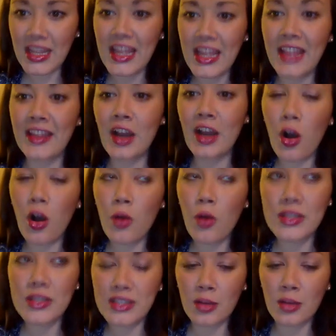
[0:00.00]
And then I
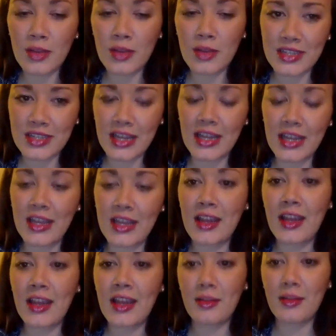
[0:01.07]
always tell them, I always say,
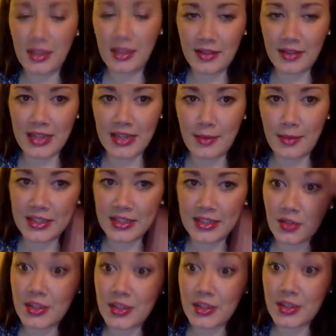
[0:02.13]
in the same message, I
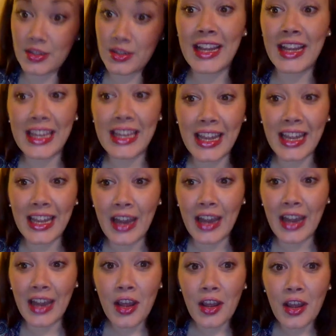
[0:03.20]
always say, again,
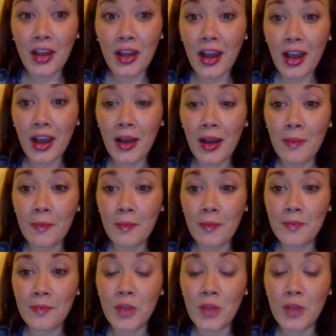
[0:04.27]

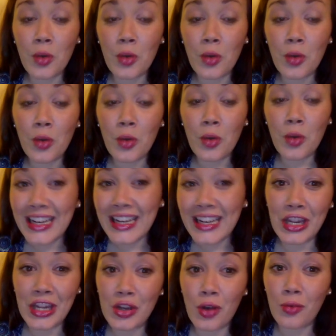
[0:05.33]
don't get anything
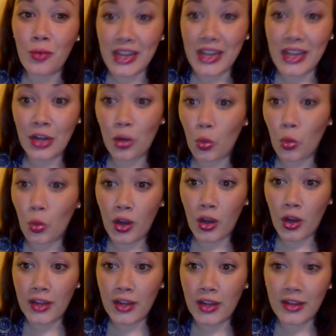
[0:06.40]
you don't need or
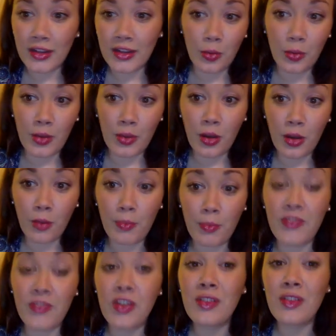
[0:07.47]
want, LOL. But
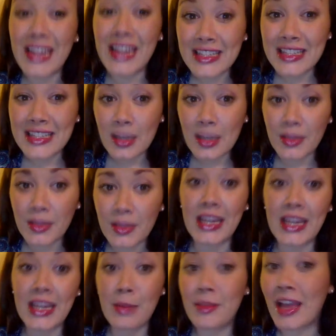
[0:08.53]
if you need something,
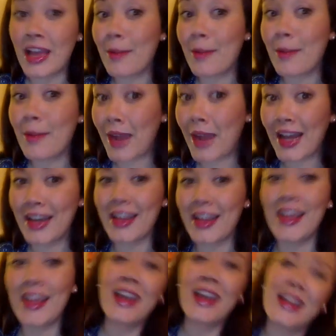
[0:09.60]
keep that in mind.
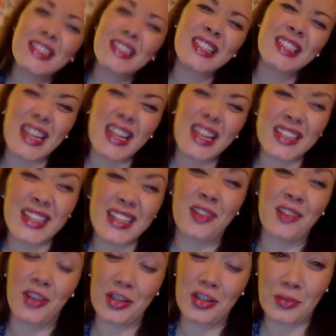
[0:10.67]
And it's just kind of
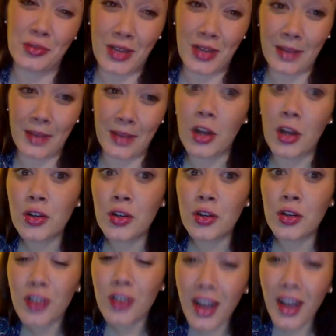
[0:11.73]
psychological, like I'm not
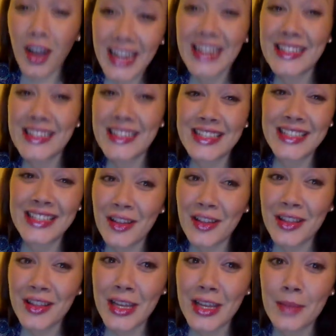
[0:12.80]
trying to sell
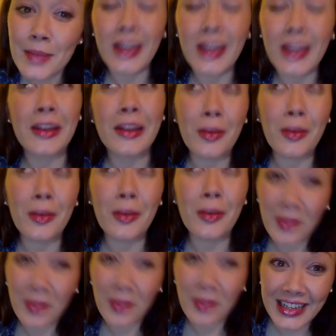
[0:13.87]
them, like, don't
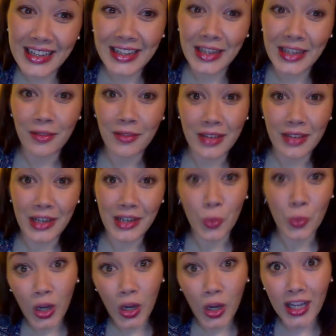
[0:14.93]
get anything you don't need or
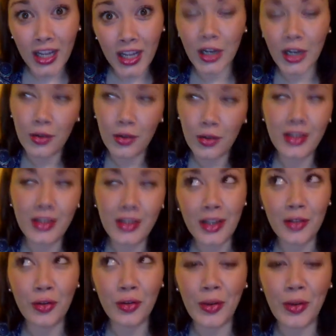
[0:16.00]
want,
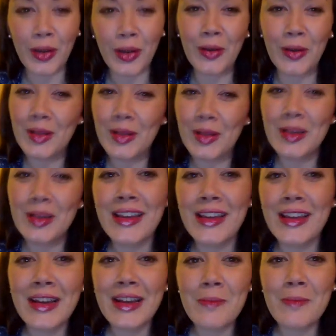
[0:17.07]
LOL.
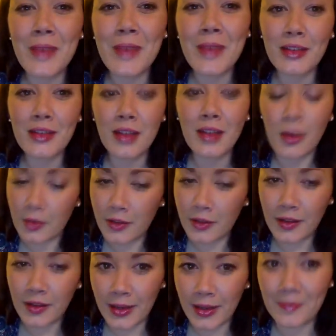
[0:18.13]
But I
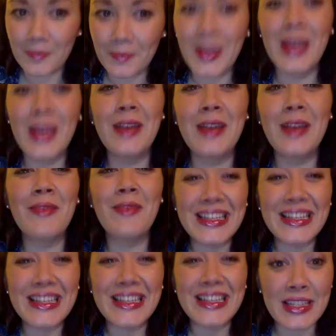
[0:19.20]
really am because
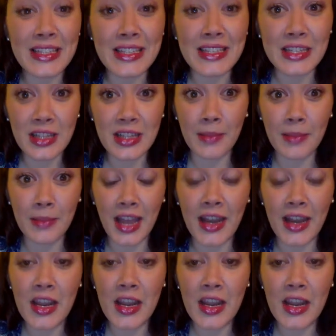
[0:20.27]
I messaged them that.